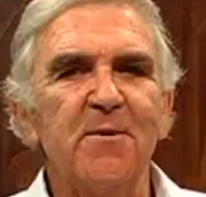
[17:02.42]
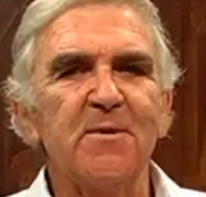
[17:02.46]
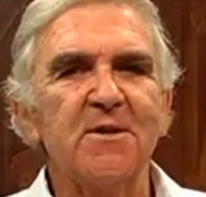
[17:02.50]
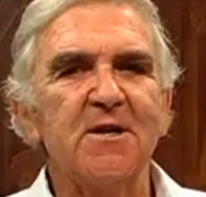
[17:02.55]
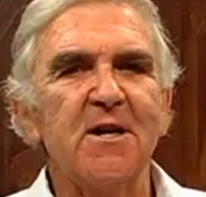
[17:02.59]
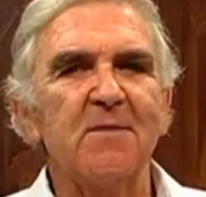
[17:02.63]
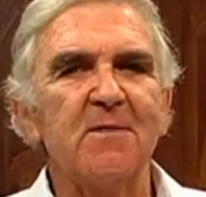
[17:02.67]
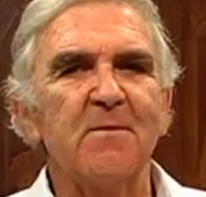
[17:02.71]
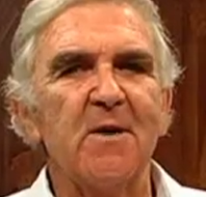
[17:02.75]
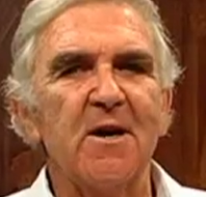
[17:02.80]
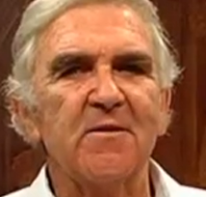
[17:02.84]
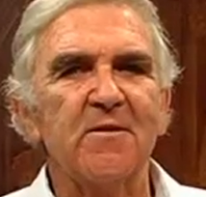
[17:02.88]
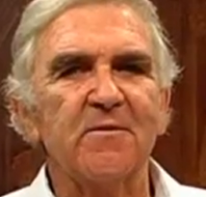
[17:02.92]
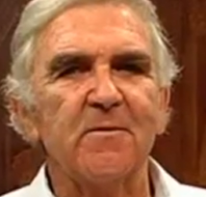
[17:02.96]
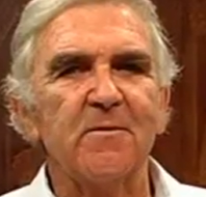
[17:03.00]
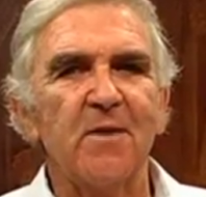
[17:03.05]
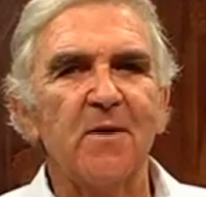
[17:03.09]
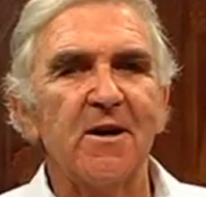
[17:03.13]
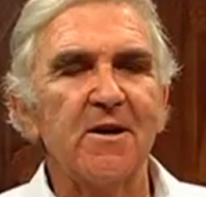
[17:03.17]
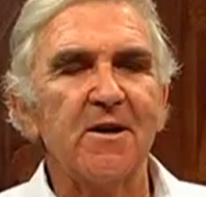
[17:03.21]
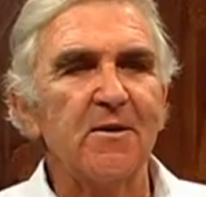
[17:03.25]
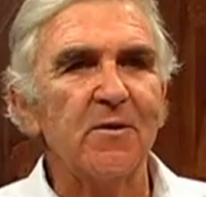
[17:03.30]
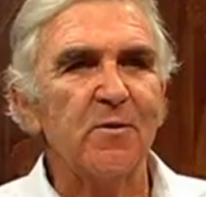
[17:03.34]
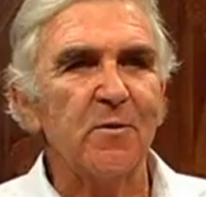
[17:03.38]
was headmaster from
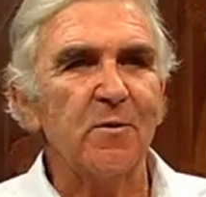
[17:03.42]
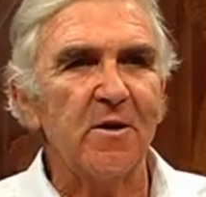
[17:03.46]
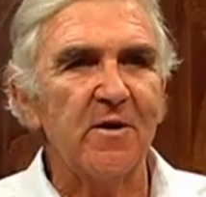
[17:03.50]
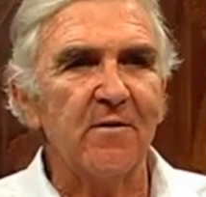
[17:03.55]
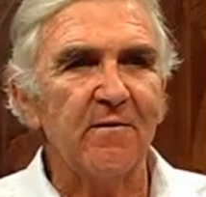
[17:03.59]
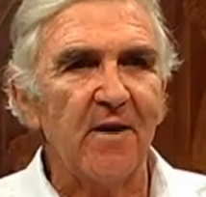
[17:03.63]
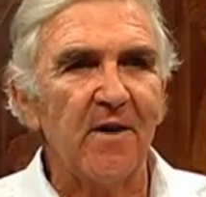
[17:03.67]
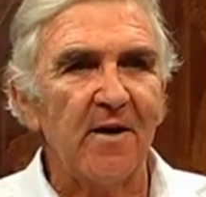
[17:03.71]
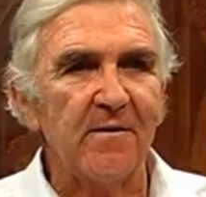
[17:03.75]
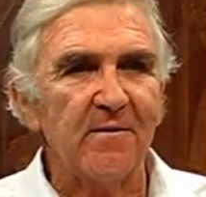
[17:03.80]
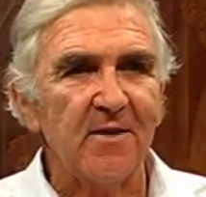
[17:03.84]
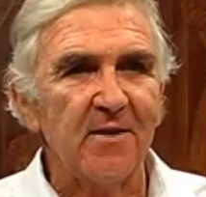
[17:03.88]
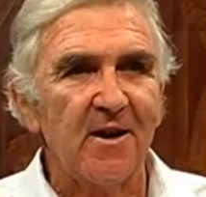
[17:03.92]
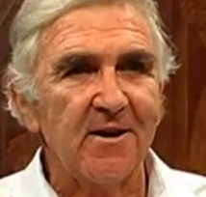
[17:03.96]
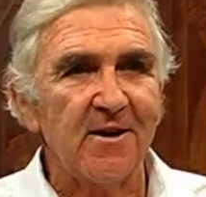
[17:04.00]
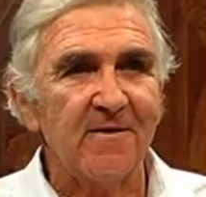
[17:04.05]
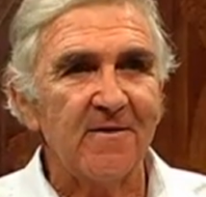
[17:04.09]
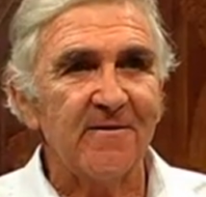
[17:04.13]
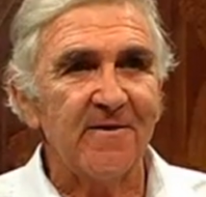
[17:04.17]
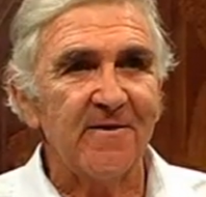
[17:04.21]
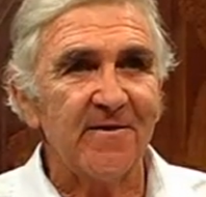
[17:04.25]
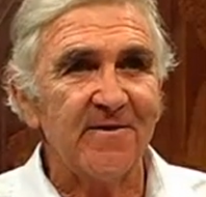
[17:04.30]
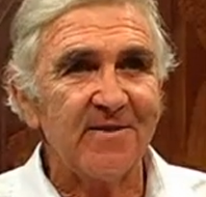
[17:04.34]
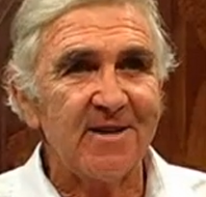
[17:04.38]
1925 to
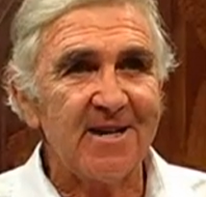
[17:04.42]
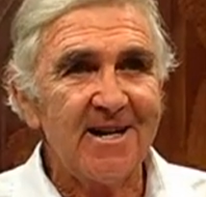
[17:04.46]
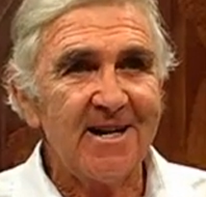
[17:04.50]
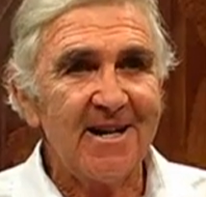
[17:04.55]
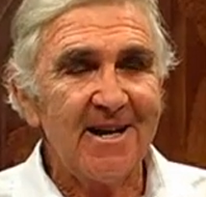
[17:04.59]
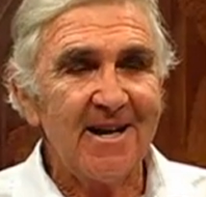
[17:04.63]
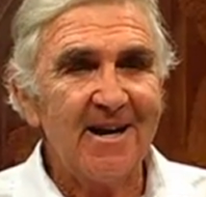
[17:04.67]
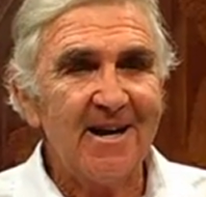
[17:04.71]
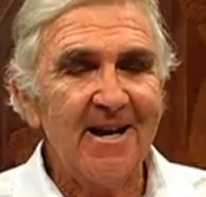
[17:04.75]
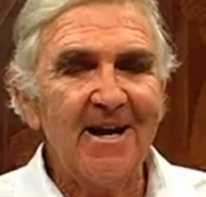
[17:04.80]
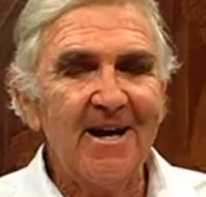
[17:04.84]
1950,